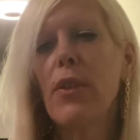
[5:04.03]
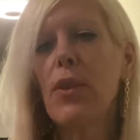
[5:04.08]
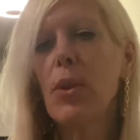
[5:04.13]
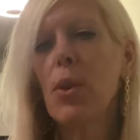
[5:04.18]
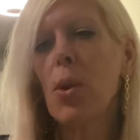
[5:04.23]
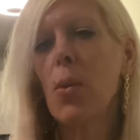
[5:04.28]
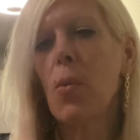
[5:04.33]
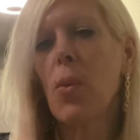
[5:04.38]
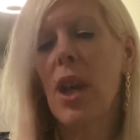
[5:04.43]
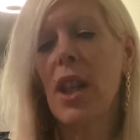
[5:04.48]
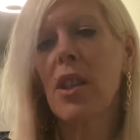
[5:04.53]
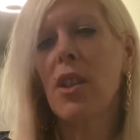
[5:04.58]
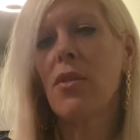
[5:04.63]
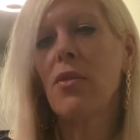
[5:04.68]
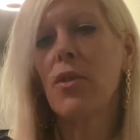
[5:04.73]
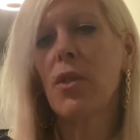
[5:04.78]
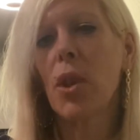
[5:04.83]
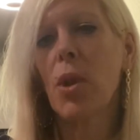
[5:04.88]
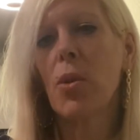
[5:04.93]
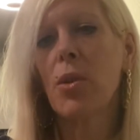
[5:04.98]
you're one
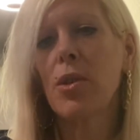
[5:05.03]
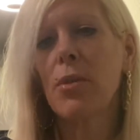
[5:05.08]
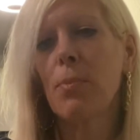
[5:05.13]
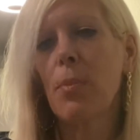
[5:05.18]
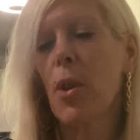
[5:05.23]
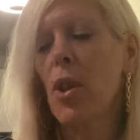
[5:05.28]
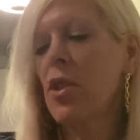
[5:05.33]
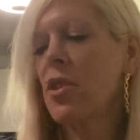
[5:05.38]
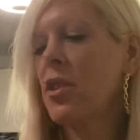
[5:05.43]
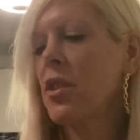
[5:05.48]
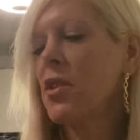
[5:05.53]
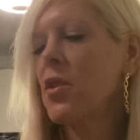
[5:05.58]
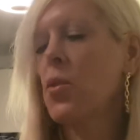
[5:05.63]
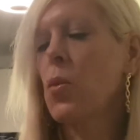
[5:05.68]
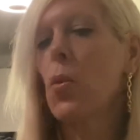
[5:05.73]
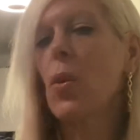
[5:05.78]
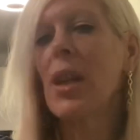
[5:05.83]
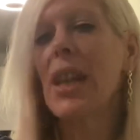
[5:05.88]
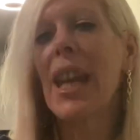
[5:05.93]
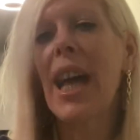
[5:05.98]
of those persons
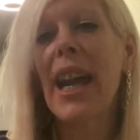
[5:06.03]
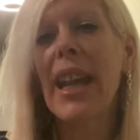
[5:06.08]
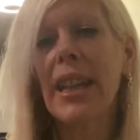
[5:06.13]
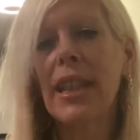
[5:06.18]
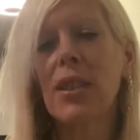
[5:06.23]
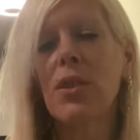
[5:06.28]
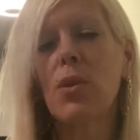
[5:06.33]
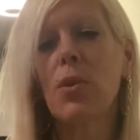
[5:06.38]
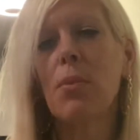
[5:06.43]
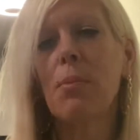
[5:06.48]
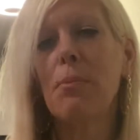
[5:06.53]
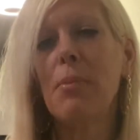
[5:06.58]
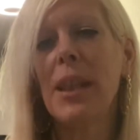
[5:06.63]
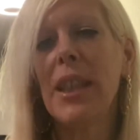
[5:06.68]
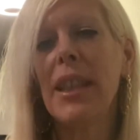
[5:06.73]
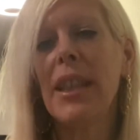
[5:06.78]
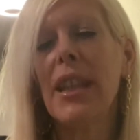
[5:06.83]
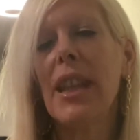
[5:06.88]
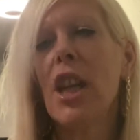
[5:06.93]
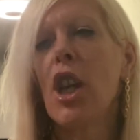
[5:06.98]
who like to
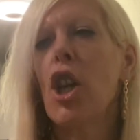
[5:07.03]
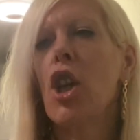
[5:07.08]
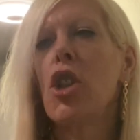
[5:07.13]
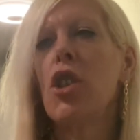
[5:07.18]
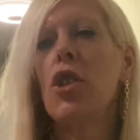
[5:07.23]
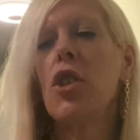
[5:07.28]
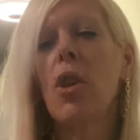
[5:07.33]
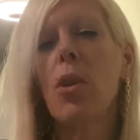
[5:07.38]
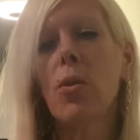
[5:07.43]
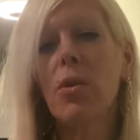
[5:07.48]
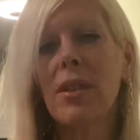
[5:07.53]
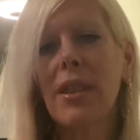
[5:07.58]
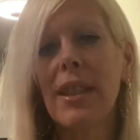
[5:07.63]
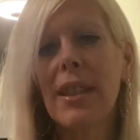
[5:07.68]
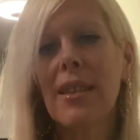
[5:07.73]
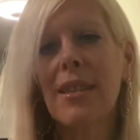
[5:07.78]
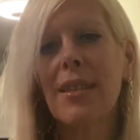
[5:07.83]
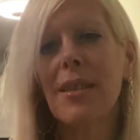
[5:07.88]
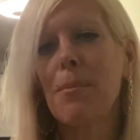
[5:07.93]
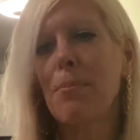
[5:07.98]
be
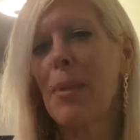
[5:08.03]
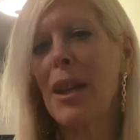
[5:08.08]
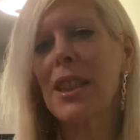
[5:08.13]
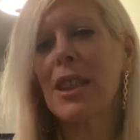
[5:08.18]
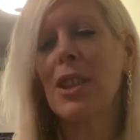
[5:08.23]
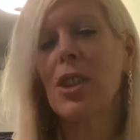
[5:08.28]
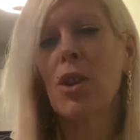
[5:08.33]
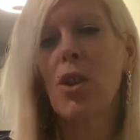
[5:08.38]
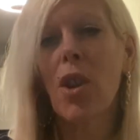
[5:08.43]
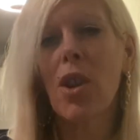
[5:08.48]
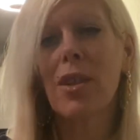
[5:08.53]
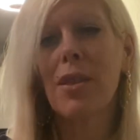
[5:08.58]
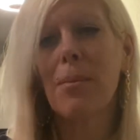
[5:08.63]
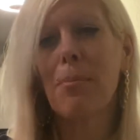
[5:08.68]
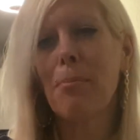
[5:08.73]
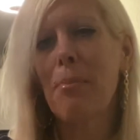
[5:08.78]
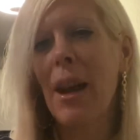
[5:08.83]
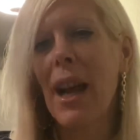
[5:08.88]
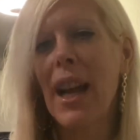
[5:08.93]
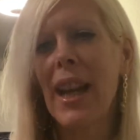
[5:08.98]
noticed but
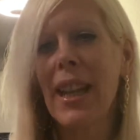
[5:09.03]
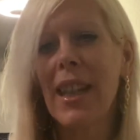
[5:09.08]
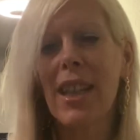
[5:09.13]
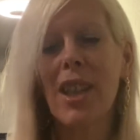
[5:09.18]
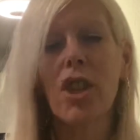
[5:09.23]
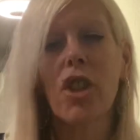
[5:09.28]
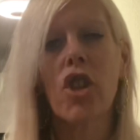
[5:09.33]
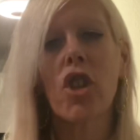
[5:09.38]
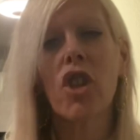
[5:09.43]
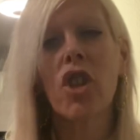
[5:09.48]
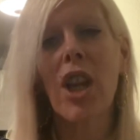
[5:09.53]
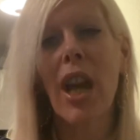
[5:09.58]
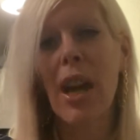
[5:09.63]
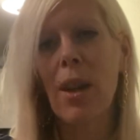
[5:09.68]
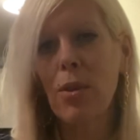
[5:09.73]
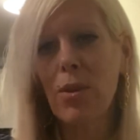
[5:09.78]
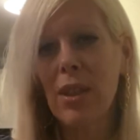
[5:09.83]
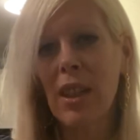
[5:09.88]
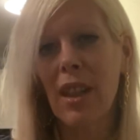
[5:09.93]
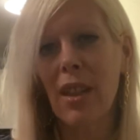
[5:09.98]
not by a
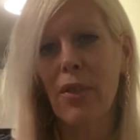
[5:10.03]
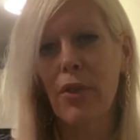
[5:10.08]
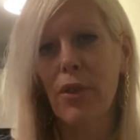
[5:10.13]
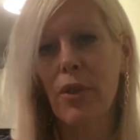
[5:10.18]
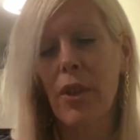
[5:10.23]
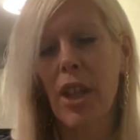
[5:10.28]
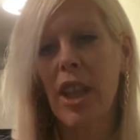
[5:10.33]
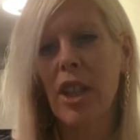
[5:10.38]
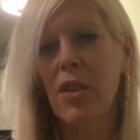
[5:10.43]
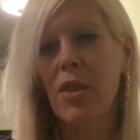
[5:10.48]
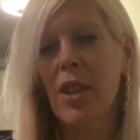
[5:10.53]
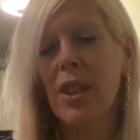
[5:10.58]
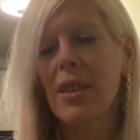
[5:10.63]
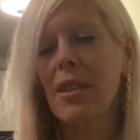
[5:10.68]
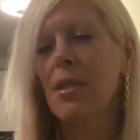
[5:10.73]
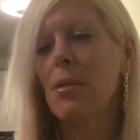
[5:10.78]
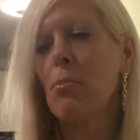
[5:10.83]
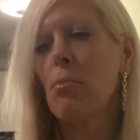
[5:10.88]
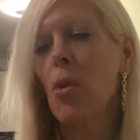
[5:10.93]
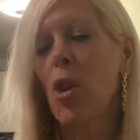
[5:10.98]
shouting
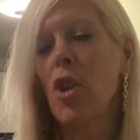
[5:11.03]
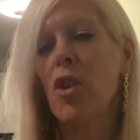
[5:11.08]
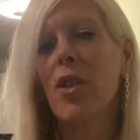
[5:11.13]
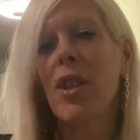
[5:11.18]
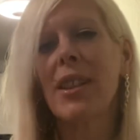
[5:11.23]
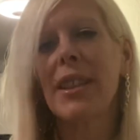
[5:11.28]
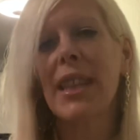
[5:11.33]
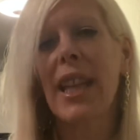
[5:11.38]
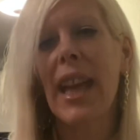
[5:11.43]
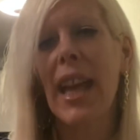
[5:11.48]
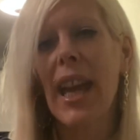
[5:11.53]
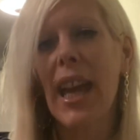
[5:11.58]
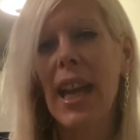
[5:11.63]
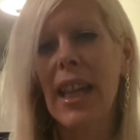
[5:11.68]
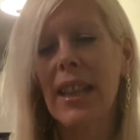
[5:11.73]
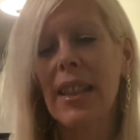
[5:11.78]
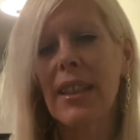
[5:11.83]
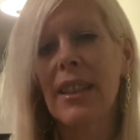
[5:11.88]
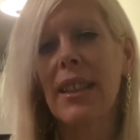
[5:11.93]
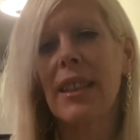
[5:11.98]
fragrance, more on the
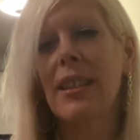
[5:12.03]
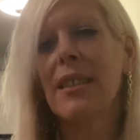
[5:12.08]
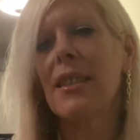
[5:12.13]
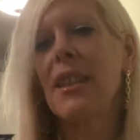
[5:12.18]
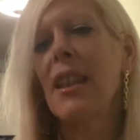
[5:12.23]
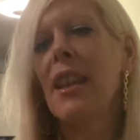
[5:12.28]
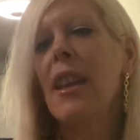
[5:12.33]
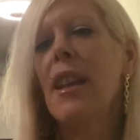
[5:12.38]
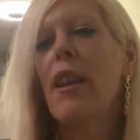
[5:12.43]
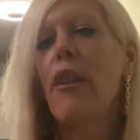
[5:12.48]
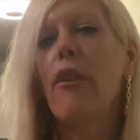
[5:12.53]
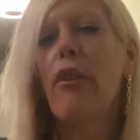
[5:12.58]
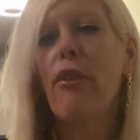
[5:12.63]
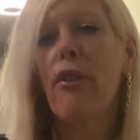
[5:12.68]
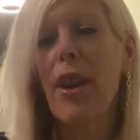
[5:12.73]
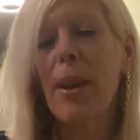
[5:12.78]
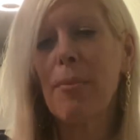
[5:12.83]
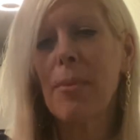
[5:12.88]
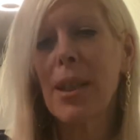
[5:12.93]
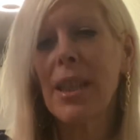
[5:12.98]
elegant,
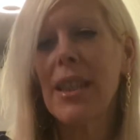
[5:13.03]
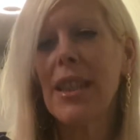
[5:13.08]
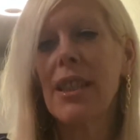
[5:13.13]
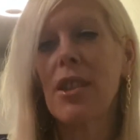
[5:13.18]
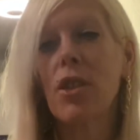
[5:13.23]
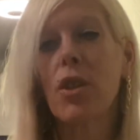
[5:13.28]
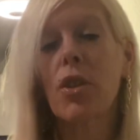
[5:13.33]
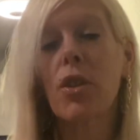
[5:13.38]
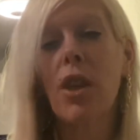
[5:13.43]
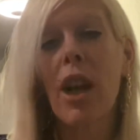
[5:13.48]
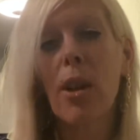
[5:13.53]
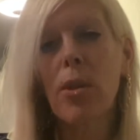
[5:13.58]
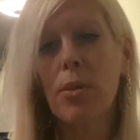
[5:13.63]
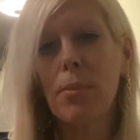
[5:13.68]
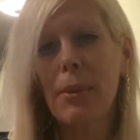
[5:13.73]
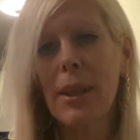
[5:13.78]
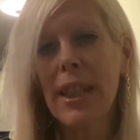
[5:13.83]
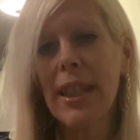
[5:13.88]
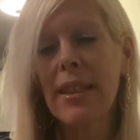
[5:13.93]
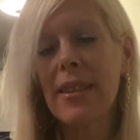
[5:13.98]
feminine,
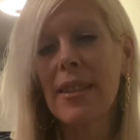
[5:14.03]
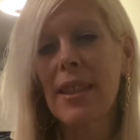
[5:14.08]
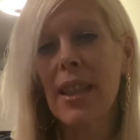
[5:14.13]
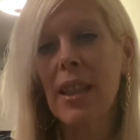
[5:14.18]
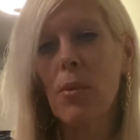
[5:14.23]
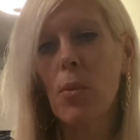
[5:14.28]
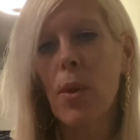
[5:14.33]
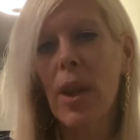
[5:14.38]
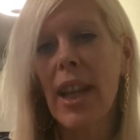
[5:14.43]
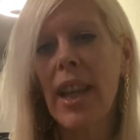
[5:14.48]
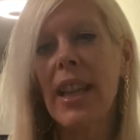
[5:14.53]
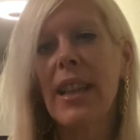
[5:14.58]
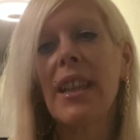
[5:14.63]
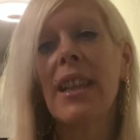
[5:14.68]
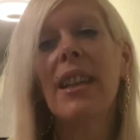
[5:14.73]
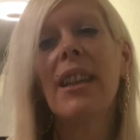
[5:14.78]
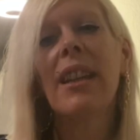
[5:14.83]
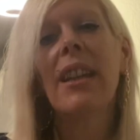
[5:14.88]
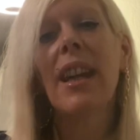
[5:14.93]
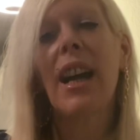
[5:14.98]
crowd-pleasing way,
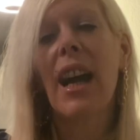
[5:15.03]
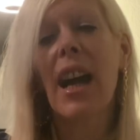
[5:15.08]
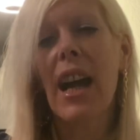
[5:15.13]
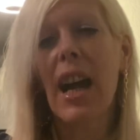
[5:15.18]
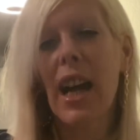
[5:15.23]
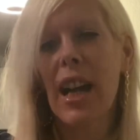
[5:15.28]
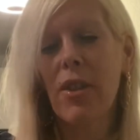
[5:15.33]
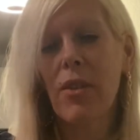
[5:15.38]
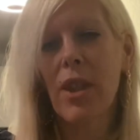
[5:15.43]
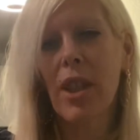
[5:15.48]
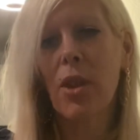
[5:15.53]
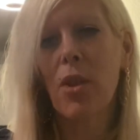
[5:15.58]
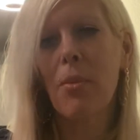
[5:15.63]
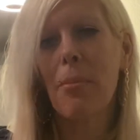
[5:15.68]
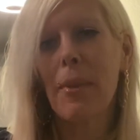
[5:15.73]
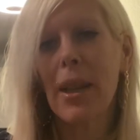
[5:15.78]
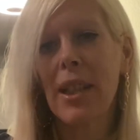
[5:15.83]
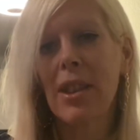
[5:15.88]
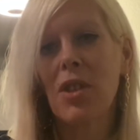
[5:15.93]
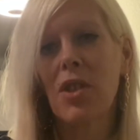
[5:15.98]
I
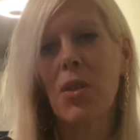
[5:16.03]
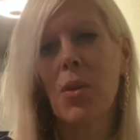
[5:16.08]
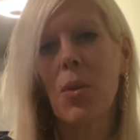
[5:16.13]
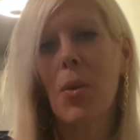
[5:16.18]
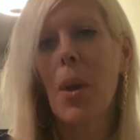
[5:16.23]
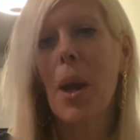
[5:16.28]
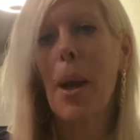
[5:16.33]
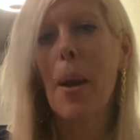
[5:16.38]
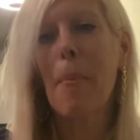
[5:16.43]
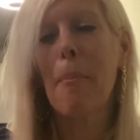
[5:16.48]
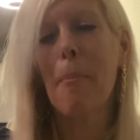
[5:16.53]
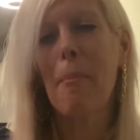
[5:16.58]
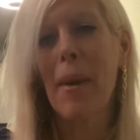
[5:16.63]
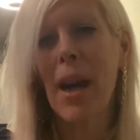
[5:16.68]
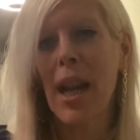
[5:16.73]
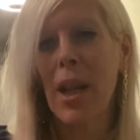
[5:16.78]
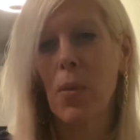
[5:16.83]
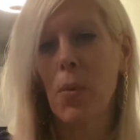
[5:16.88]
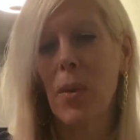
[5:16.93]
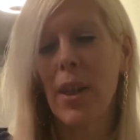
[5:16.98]
recommend you
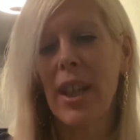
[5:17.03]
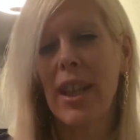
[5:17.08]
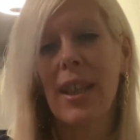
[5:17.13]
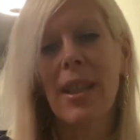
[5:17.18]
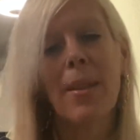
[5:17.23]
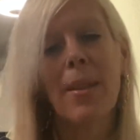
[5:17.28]
my way.